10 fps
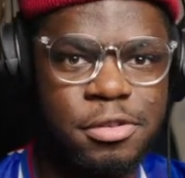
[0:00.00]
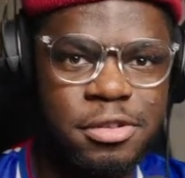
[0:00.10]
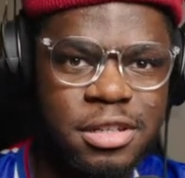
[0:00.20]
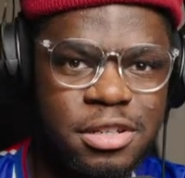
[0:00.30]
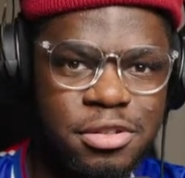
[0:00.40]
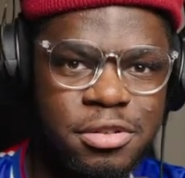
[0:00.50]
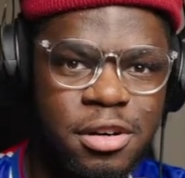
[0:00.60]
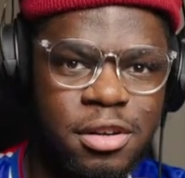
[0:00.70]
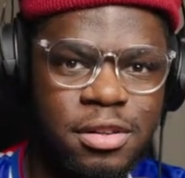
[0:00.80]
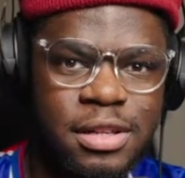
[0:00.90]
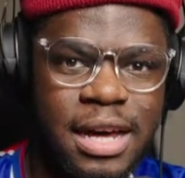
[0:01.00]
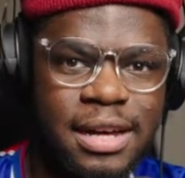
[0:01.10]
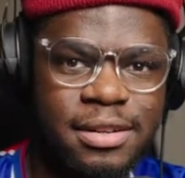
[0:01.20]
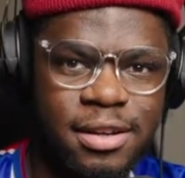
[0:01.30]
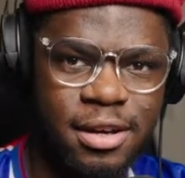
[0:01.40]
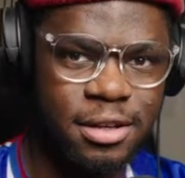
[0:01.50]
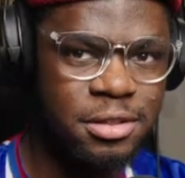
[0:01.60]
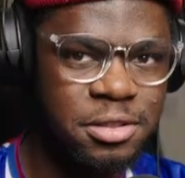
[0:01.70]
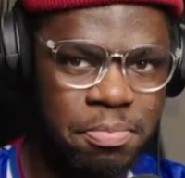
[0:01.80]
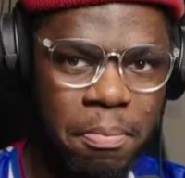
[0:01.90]
Junior, did you call that
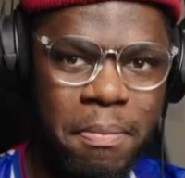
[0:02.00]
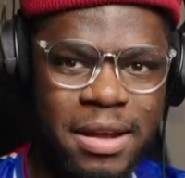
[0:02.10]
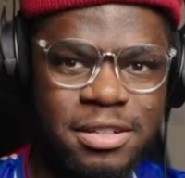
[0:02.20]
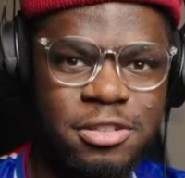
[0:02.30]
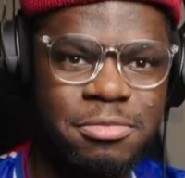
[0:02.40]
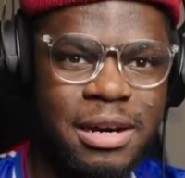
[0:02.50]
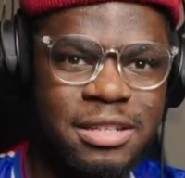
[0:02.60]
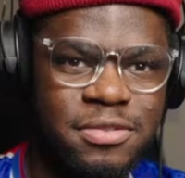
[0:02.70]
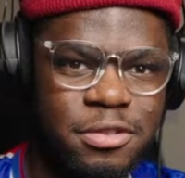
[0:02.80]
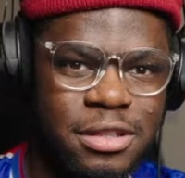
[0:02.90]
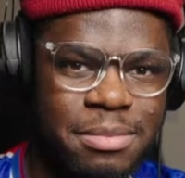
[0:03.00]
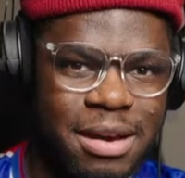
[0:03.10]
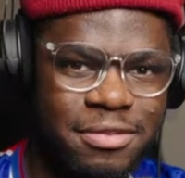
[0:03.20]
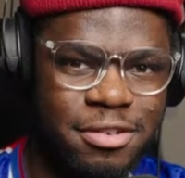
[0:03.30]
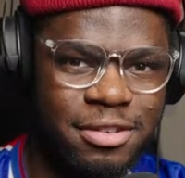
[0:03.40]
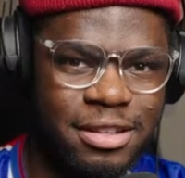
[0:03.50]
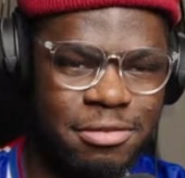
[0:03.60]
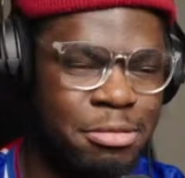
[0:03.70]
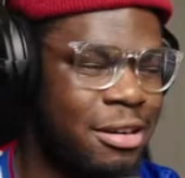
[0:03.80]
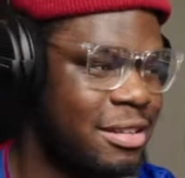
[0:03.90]
Spanish dude by his full name after the
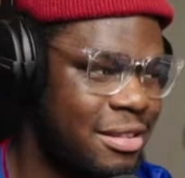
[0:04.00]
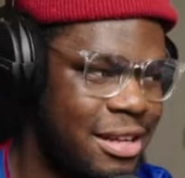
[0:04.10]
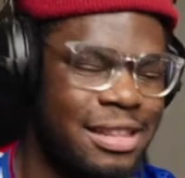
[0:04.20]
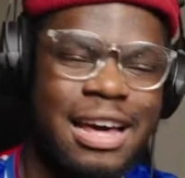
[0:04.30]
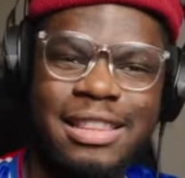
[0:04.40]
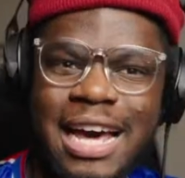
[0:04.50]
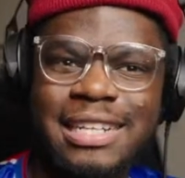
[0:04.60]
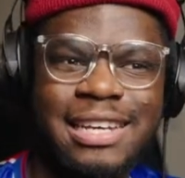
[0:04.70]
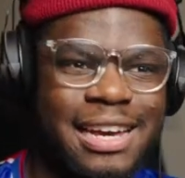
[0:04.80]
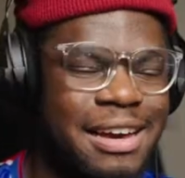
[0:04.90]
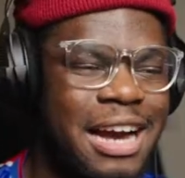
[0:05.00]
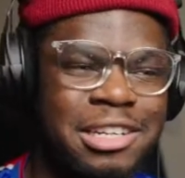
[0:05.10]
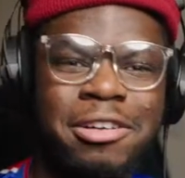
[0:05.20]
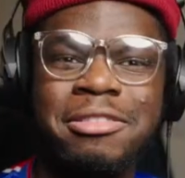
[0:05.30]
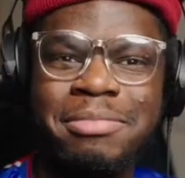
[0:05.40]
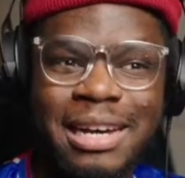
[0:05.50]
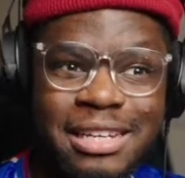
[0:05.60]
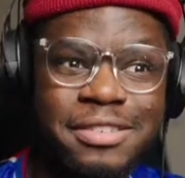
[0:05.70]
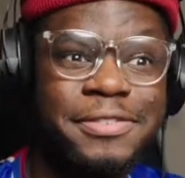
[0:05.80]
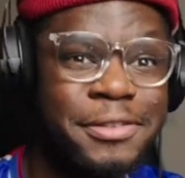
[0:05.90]
LeBron? That day, I call him by
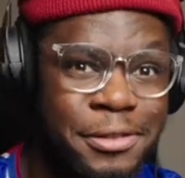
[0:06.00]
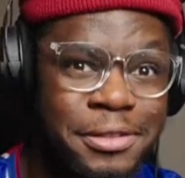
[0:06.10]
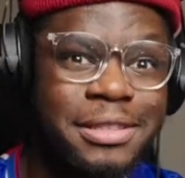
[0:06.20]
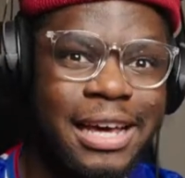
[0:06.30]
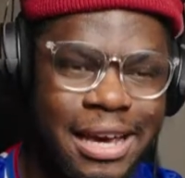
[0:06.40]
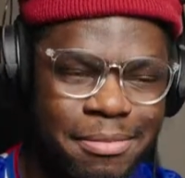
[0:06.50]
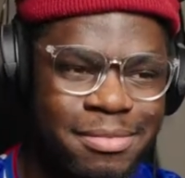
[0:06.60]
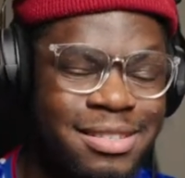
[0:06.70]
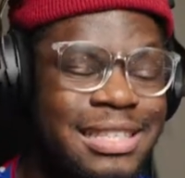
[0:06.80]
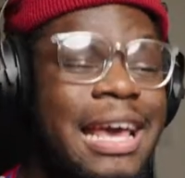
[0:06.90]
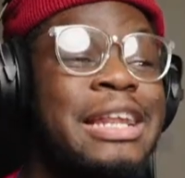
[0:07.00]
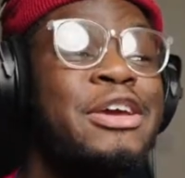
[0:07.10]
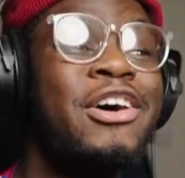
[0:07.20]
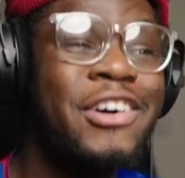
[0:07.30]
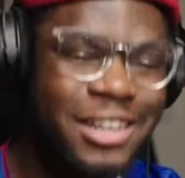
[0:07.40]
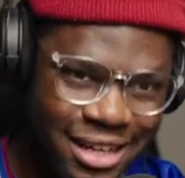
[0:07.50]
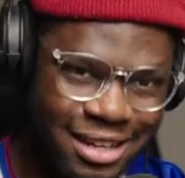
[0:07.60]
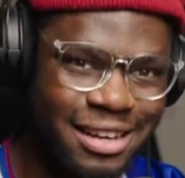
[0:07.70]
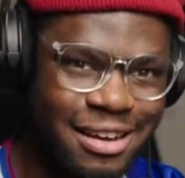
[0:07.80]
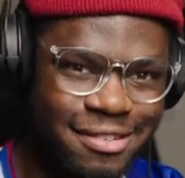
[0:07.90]
his full name, Señor
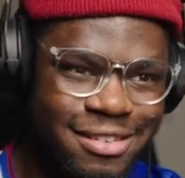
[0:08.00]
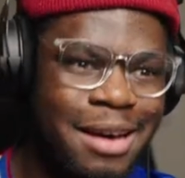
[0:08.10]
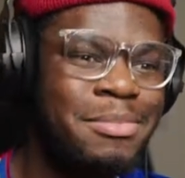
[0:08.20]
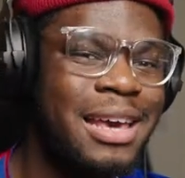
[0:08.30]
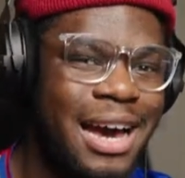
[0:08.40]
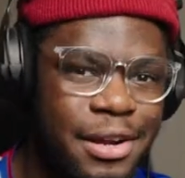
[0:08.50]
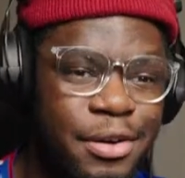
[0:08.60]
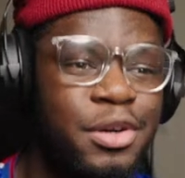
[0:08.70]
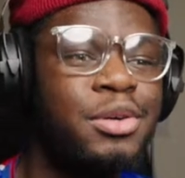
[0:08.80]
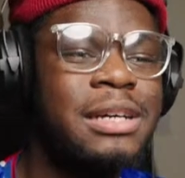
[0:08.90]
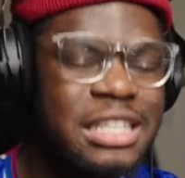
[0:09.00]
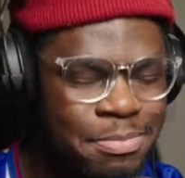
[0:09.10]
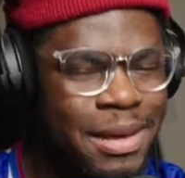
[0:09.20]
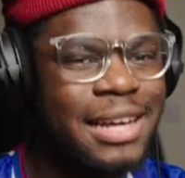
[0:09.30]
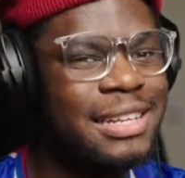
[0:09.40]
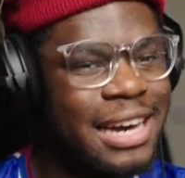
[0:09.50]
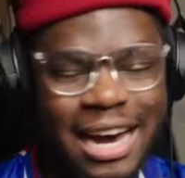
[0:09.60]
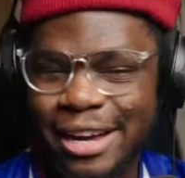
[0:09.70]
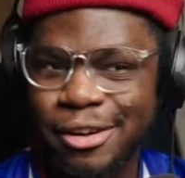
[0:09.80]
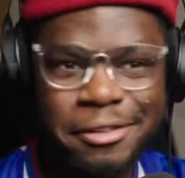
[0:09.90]
Fabián Ruiz-Peña.
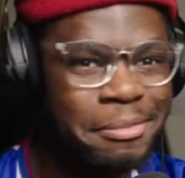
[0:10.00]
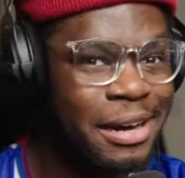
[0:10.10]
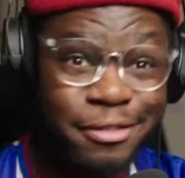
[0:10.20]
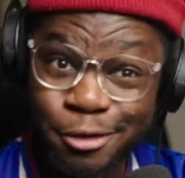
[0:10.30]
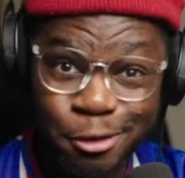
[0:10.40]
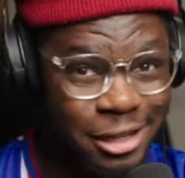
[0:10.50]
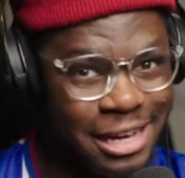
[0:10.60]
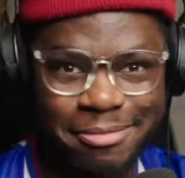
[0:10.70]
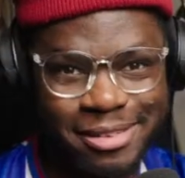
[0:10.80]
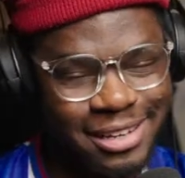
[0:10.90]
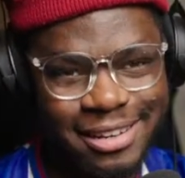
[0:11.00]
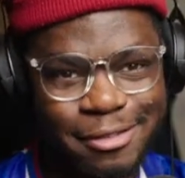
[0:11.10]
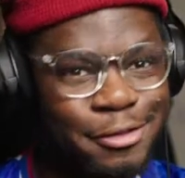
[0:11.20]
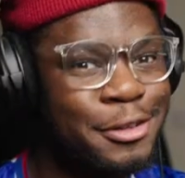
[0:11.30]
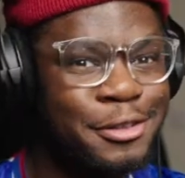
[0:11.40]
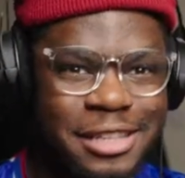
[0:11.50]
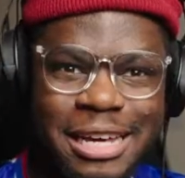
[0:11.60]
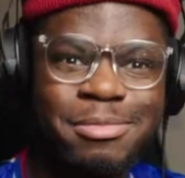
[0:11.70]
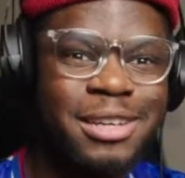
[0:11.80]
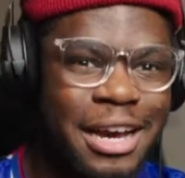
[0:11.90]
I call him by a full name,
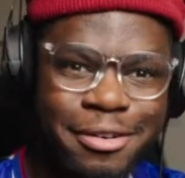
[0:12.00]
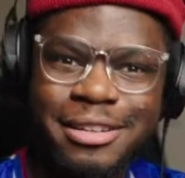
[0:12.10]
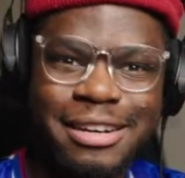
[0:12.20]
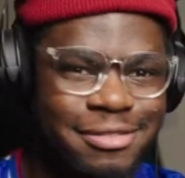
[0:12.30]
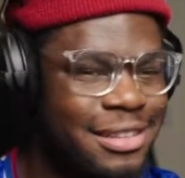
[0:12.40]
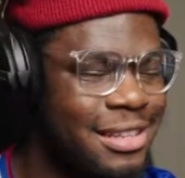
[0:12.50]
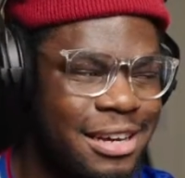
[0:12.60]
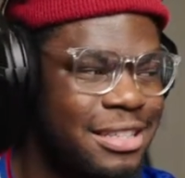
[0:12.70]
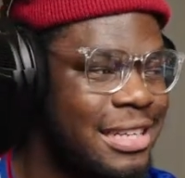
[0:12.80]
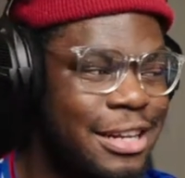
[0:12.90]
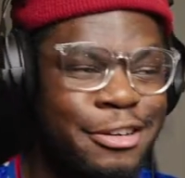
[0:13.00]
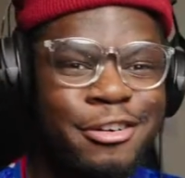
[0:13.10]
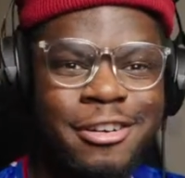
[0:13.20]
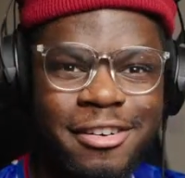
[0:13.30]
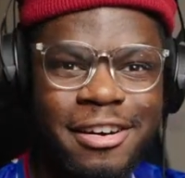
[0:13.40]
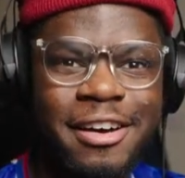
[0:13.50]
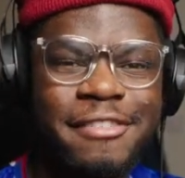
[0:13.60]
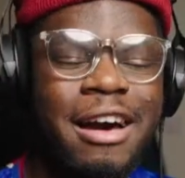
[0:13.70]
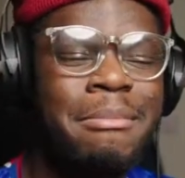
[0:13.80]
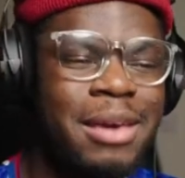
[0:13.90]
title, and everything. Señor
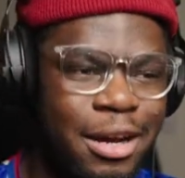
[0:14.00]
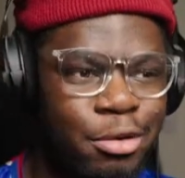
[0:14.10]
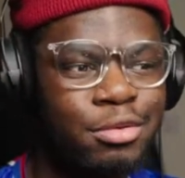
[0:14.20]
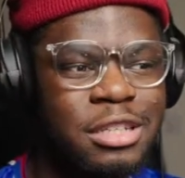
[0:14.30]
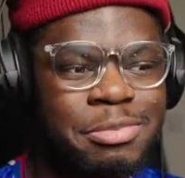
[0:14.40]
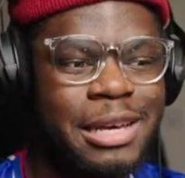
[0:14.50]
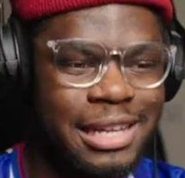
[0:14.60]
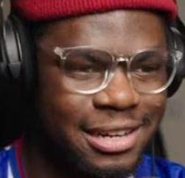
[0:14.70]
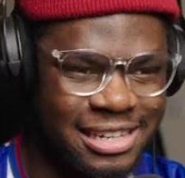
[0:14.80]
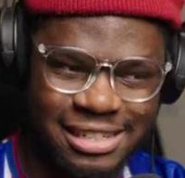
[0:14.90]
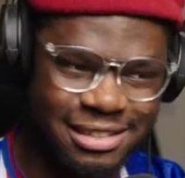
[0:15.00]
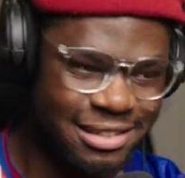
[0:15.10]
Fabián Ruiz-Peña.